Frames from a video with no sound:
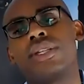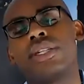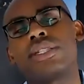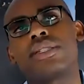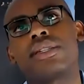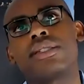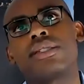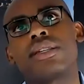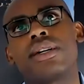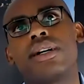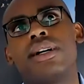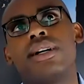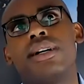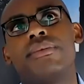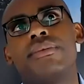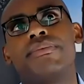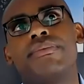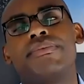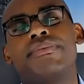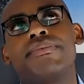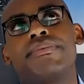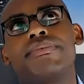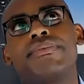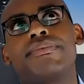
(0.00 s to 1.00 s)
is
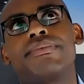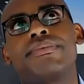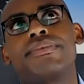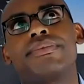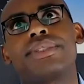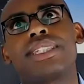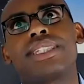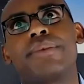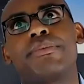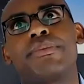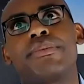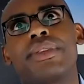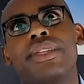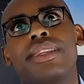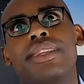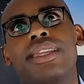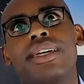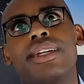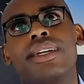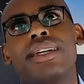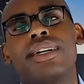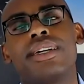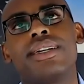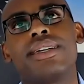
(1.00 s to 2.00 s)
something that
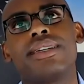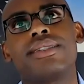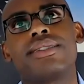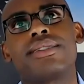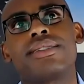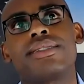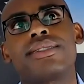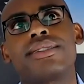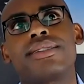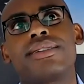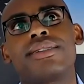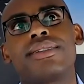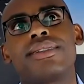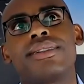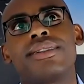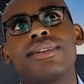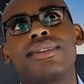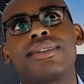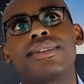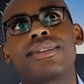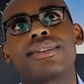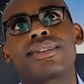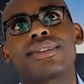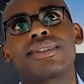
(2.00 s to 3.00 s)
has
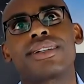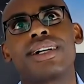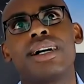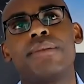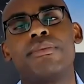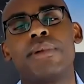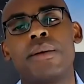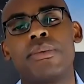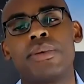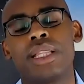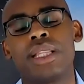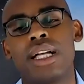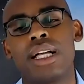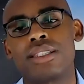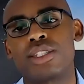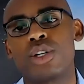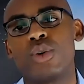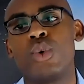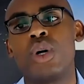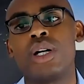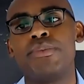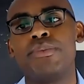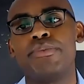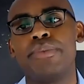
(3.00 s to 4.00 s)
come up a lot. So
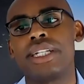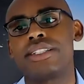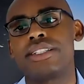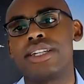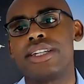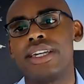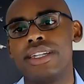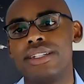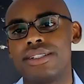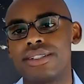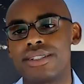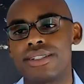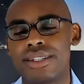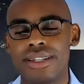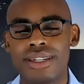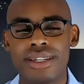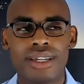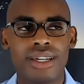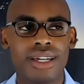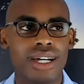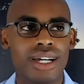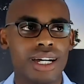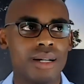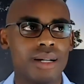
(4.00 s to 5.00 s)
one big change
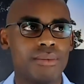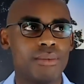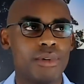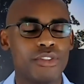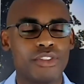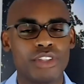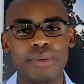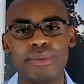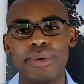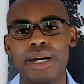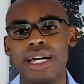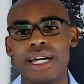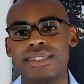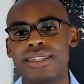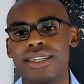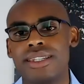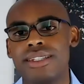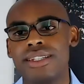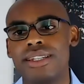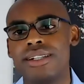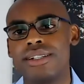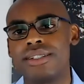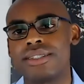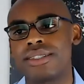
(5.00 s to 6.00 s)
over the past 10
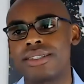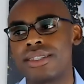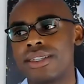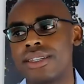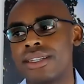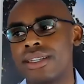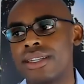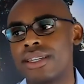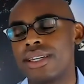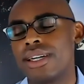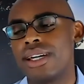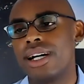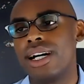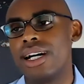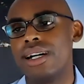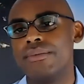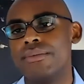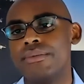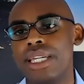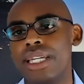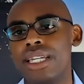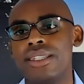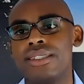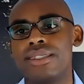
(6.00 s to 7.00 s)
years
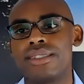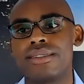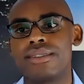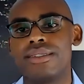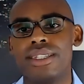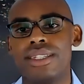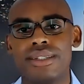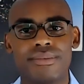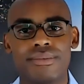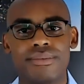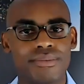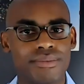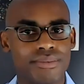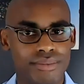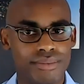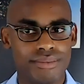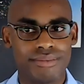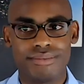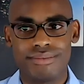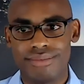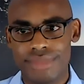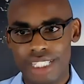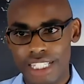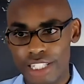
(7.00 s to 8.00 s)
is the
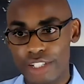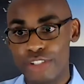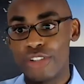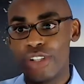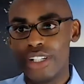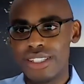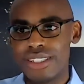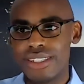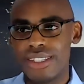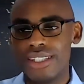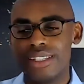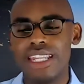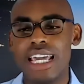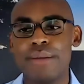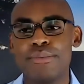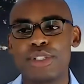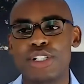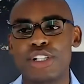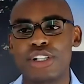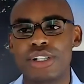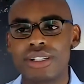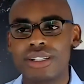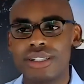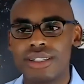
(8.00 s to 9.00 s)
increase in
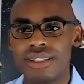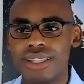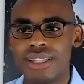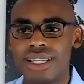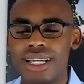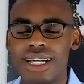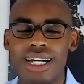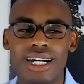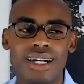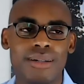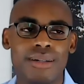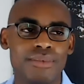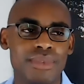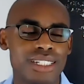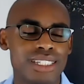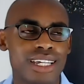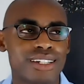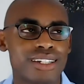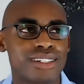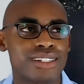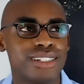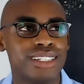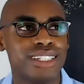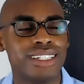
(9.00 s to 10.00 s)
MTurk. There's
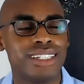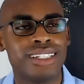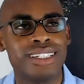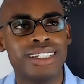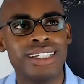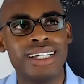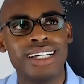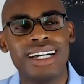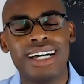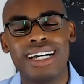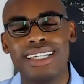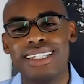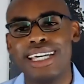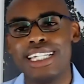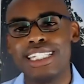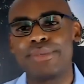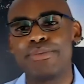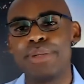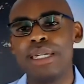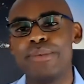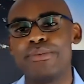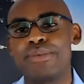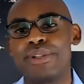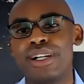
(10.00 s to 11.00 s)
actually a nice
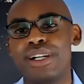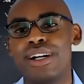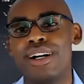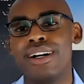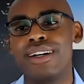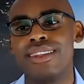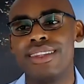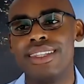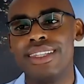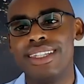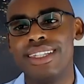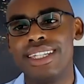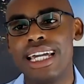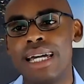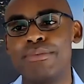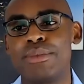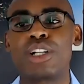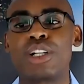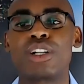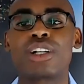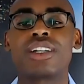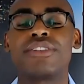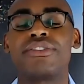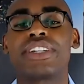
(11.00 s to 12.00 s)
paper on the
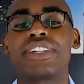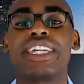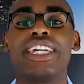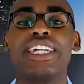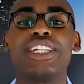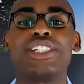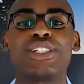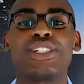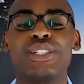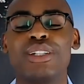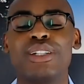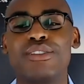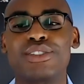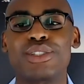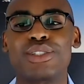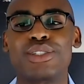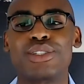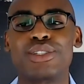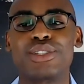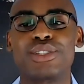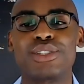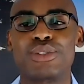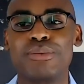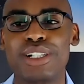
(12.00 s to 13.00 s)
MTurkification of social
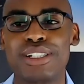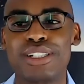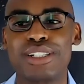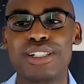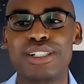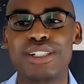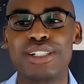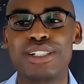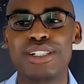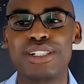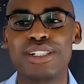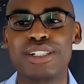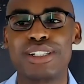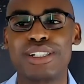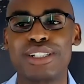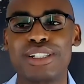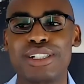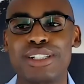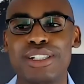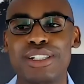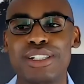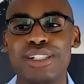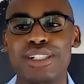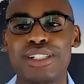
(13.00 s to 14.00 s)
and personal
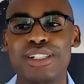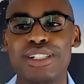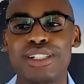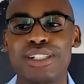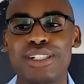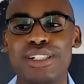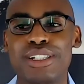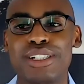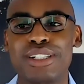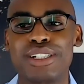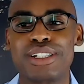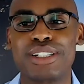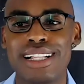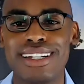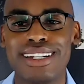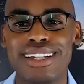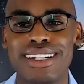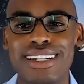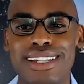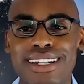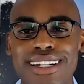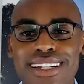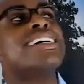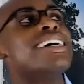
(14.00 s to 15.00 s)

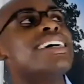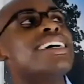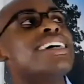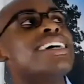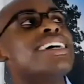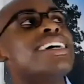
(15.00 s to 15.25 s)
psychology